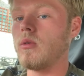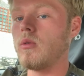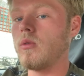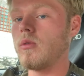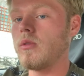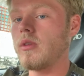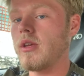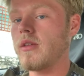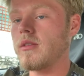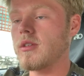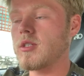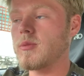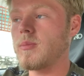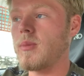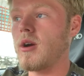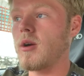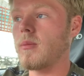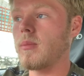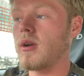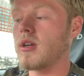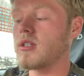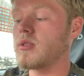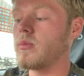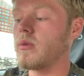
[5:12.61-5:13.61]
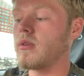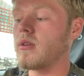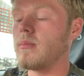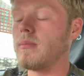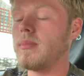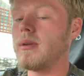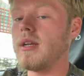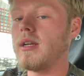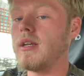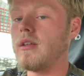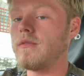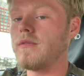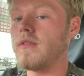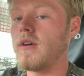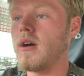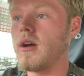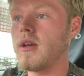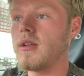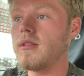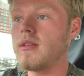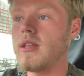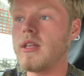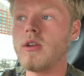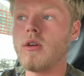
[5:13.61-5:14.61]
all the other spark plugs were completely
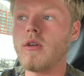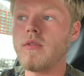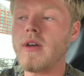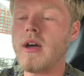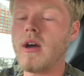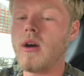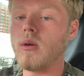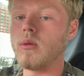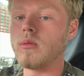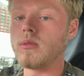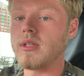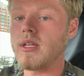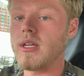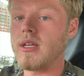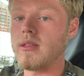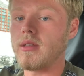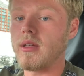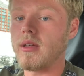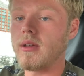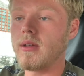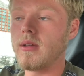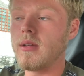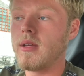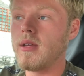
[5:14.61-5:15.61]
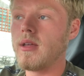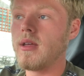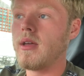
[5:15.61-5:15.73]
fine. They're not that old either.